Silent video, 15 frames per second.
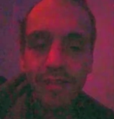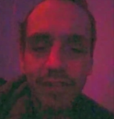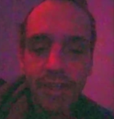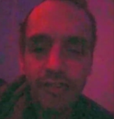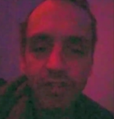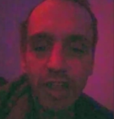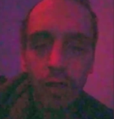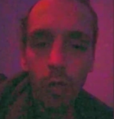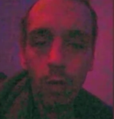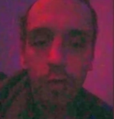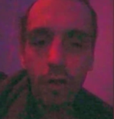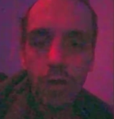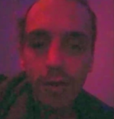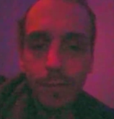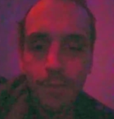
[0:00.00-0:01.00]
like
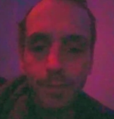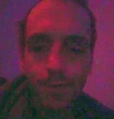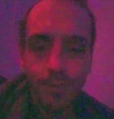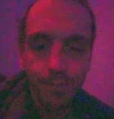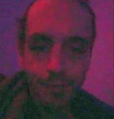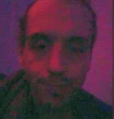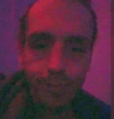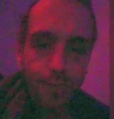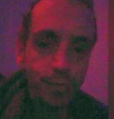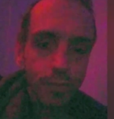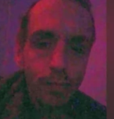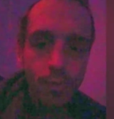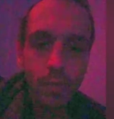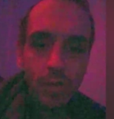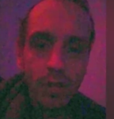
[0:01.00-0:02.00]
J-horror.
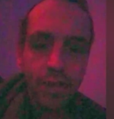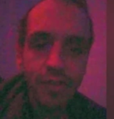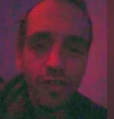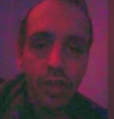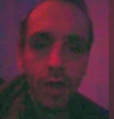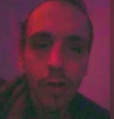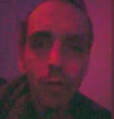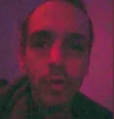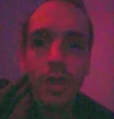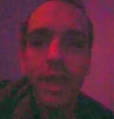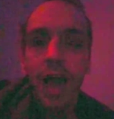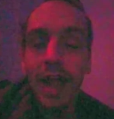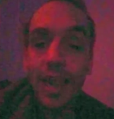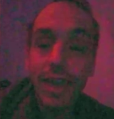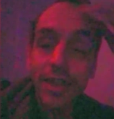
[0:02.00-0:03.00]
So,
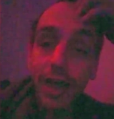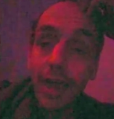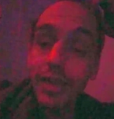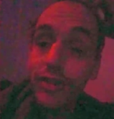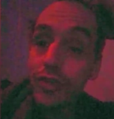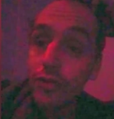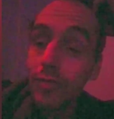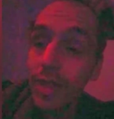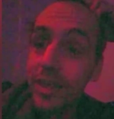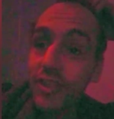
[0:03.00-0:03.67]
and I knew like